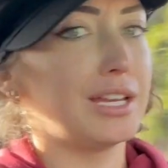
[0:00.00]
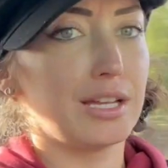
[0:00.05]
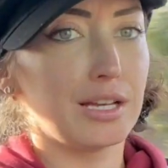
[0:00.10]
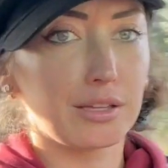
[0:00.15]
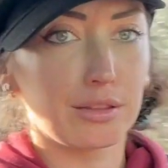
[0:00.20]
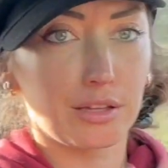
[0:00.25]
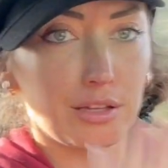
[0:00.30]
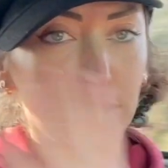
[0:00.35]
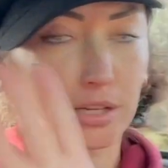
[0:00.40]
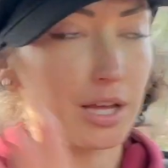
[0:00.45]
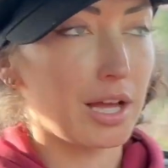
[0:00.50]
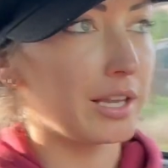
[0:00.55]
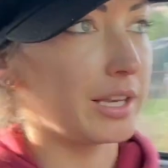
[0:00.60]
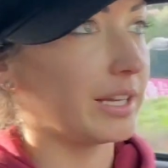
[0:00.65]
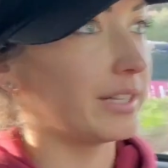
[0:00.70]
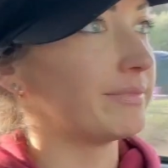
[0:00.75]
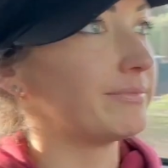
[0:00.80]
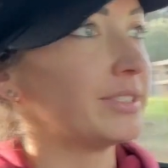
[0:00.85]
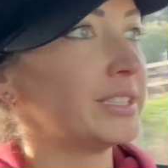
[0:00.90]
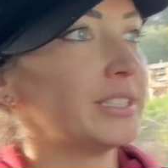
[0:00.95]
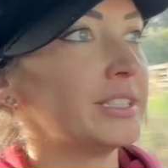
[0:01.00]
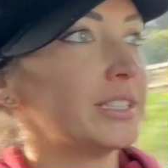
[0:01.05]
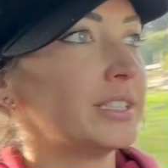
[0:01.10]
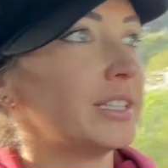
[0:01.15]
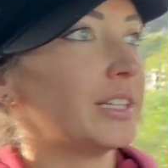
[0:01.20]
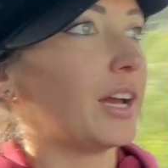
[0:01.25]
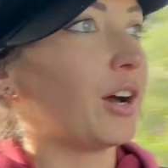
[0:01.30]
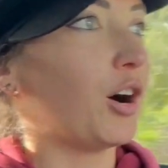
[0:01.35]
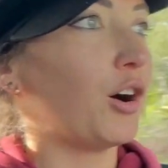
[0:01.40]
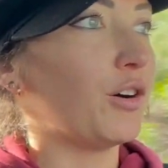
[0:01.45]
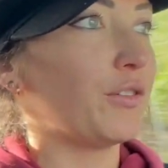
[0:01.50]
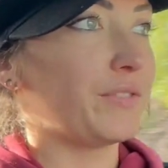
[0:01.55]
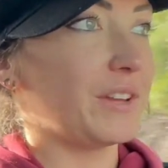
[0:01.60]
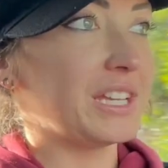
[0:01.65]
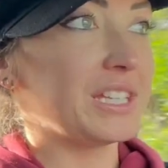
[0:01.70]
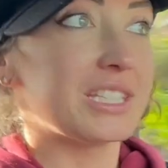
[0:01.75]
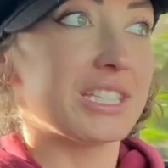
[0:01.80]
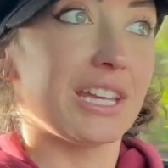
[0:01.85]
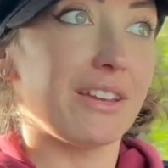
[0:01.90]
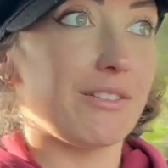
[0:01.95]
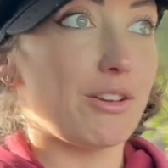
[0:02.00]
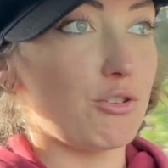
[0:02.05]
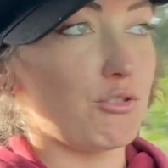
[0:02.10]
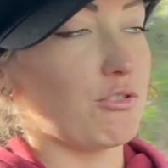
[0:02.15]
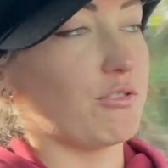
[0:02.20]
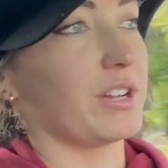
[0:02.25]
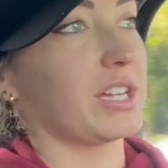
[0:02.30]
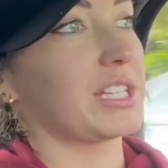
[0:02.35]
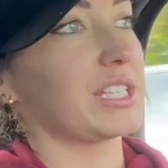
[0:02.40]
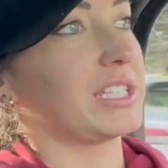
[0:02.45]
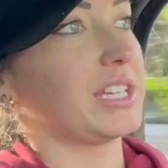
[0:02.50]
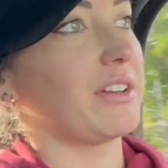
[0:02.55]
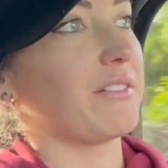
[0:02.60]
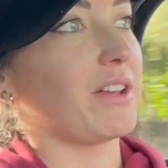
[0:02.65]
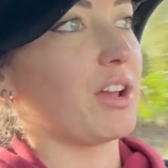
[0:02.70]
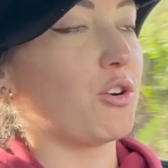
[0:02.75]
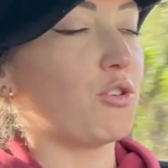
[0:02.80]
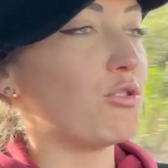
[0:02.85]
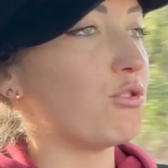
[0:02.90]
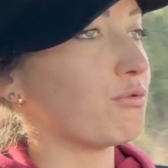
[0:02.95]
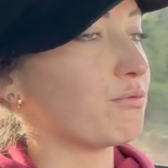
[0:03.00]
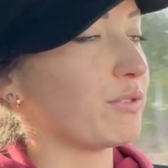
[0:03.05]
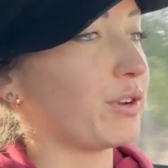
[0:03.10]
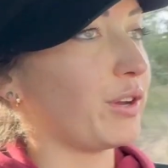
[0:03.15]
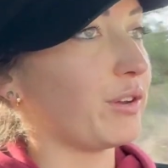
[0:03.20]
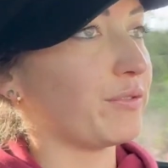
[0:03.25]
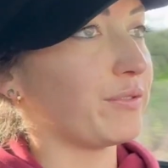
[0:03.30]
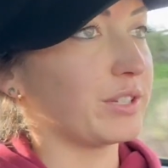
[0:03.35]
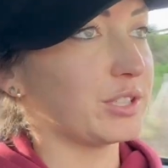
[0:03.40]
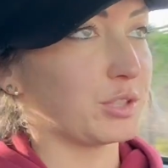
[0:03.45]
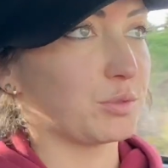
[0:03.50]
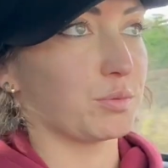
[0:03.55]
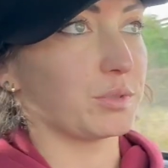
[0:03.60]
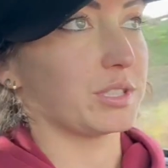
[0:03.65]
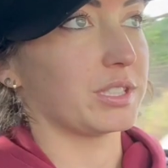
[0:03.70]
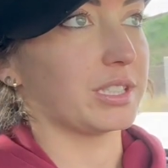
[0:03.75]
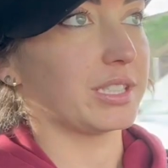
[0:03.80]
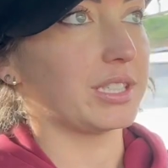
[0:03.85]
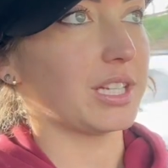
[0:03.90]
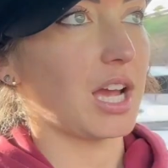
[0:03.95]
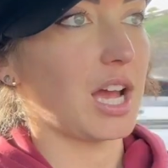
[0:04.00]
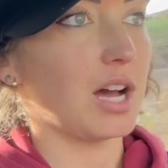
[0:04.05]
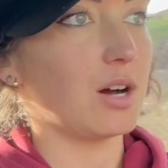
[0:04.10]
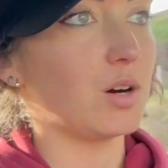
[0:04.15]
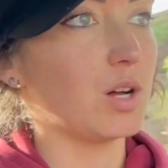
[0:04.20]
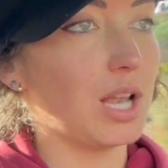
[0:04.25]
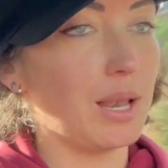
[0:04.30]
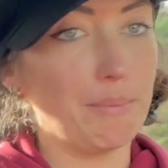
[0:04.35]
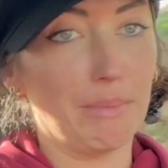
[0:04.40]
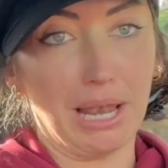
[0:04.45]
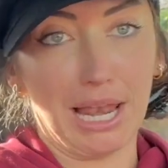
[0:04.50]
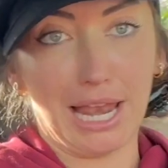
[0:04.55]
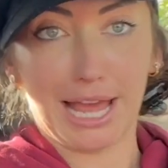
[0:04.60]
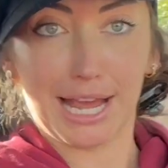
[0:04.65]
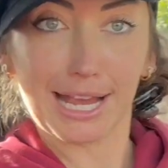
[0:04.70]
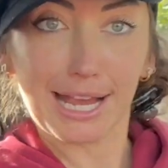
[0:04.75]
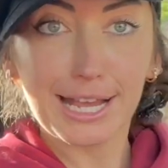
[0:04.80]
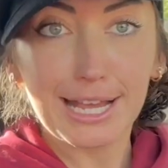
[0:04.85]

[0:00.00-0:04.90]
other colour of interior or exterior or roof. I just wanted her all black.